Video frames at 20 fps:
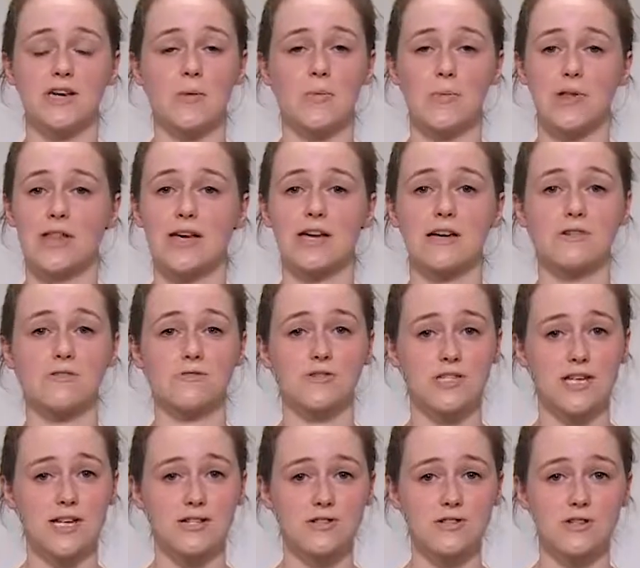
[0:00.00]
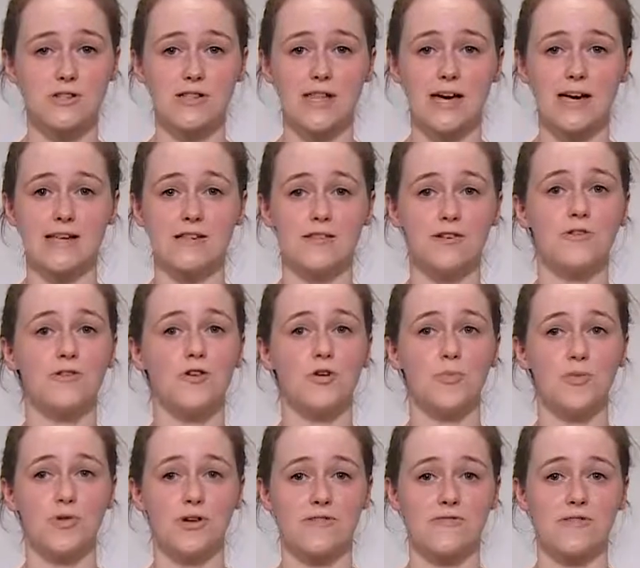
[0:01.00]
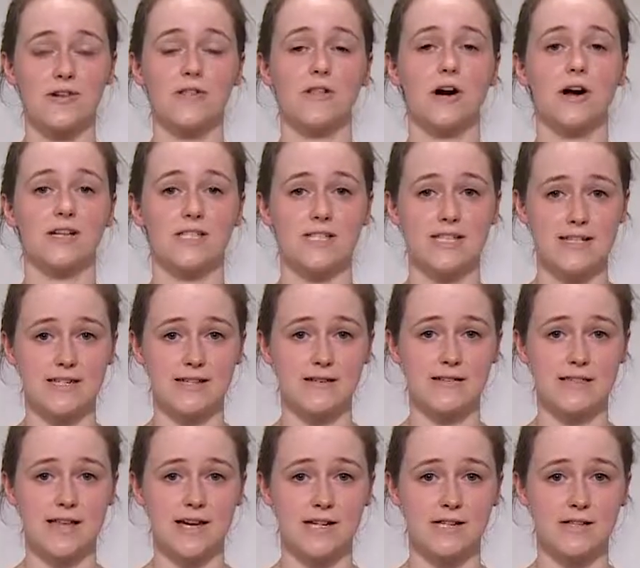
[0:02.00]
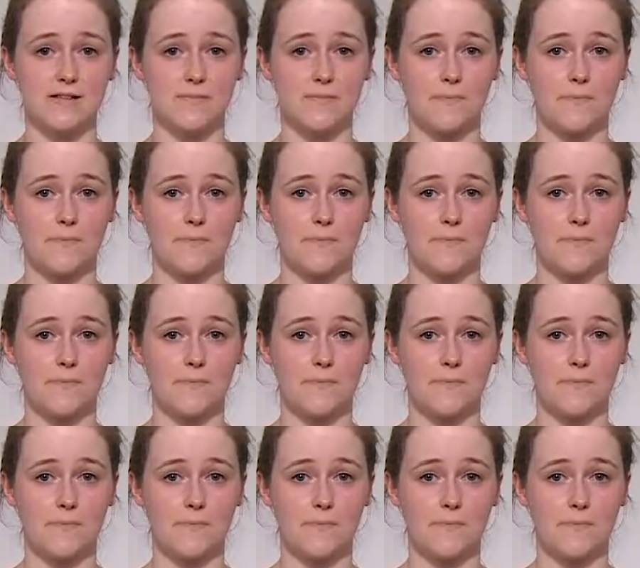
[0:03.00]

umbilical or central line or peripheral arterial line.